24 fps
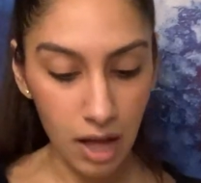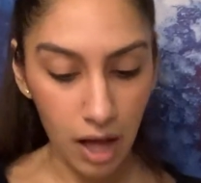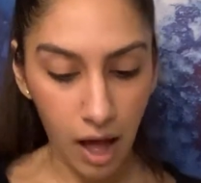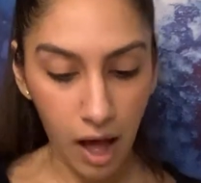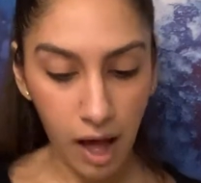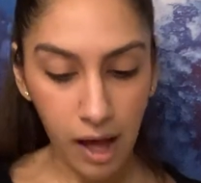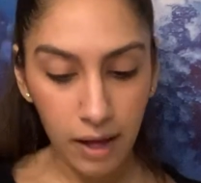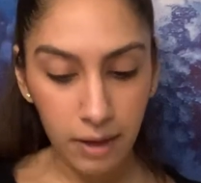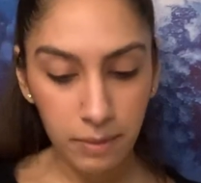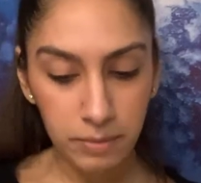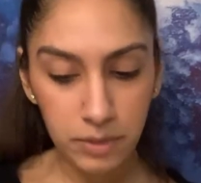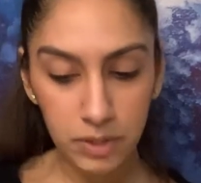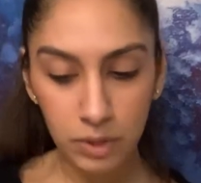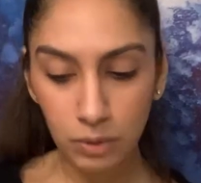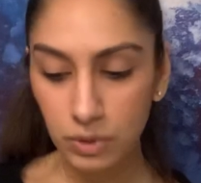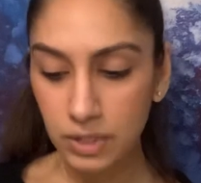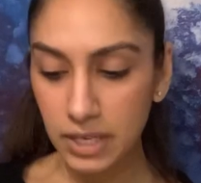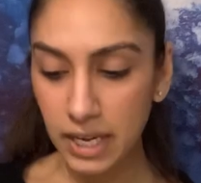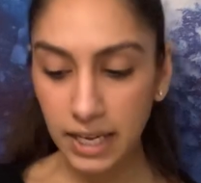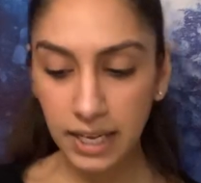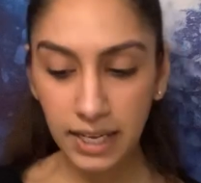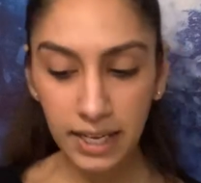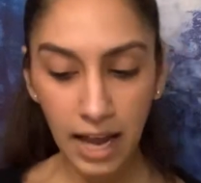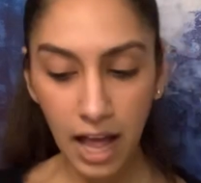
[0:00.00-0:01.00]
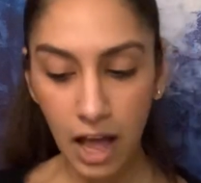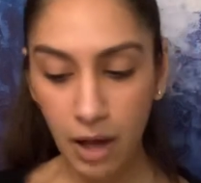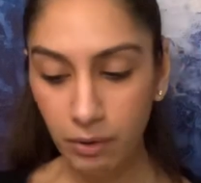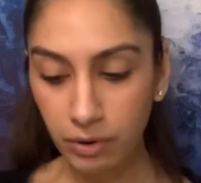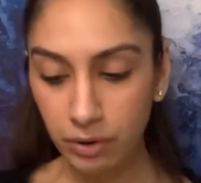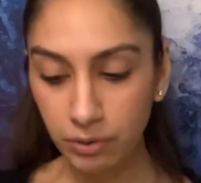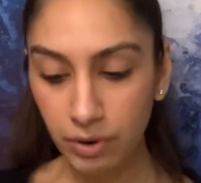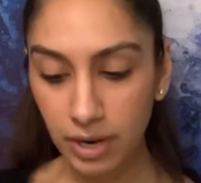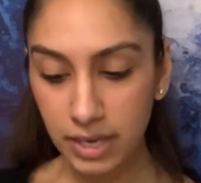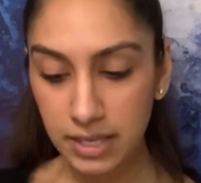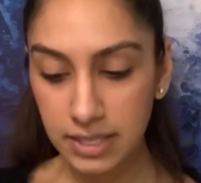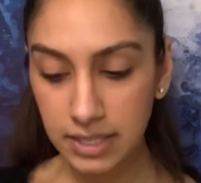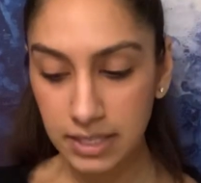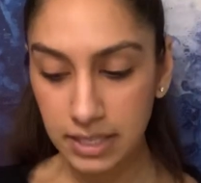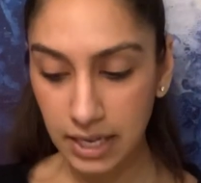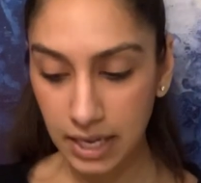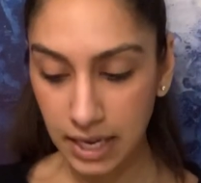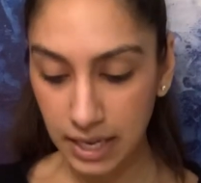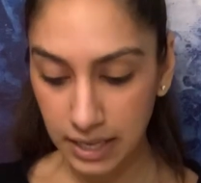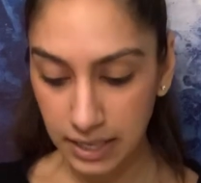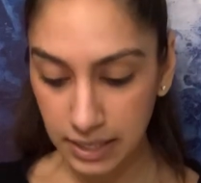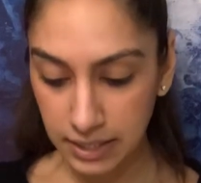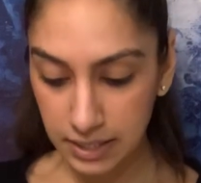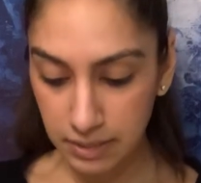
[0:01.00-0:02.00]
So take it how it
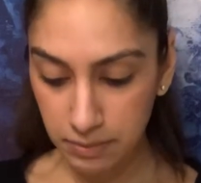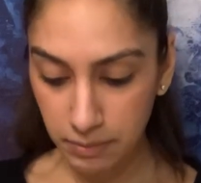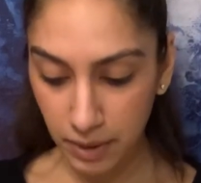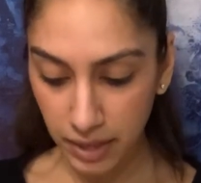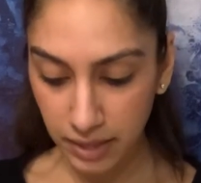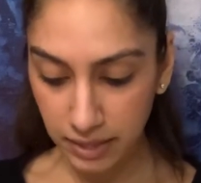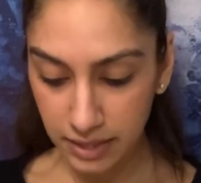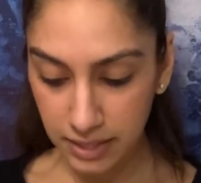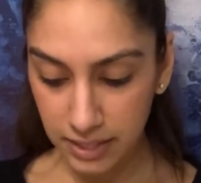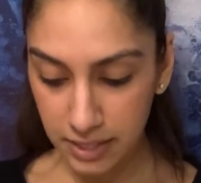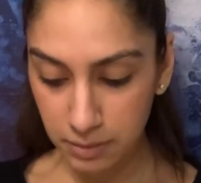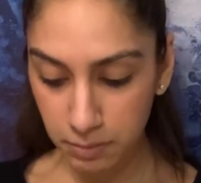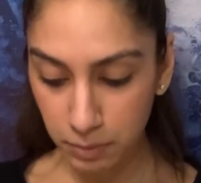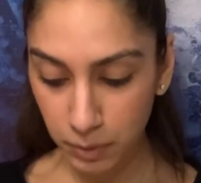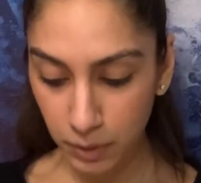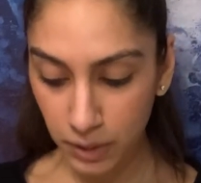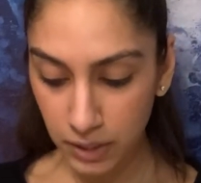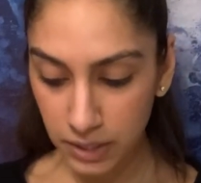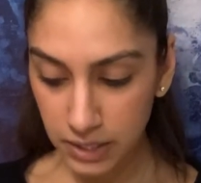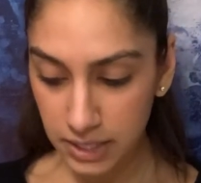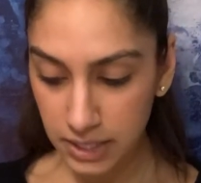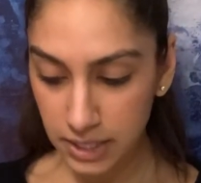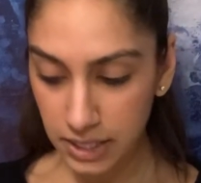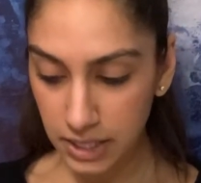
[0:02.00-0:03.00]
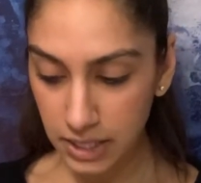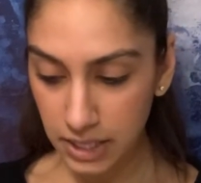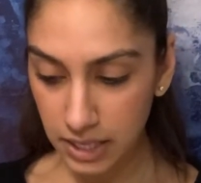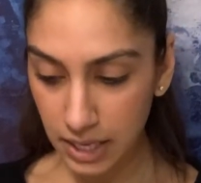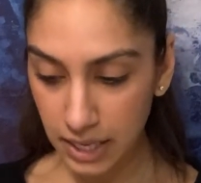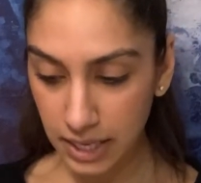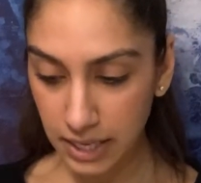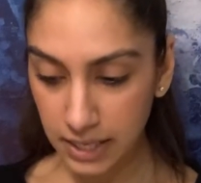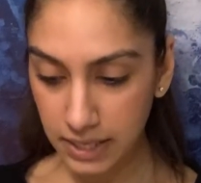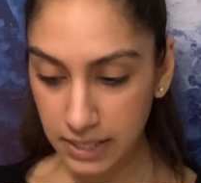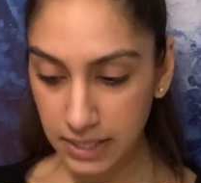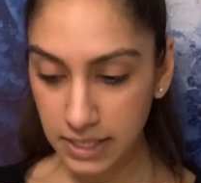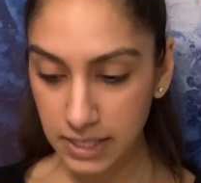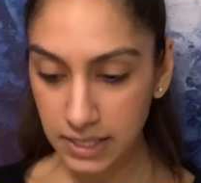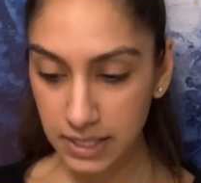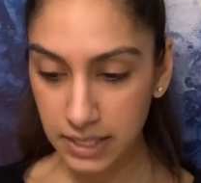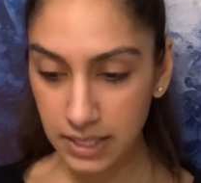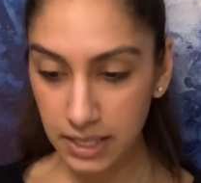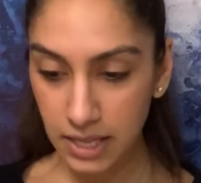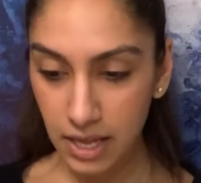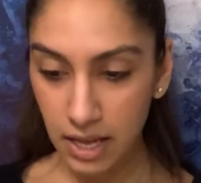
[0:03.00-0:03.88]
resonates, but this person is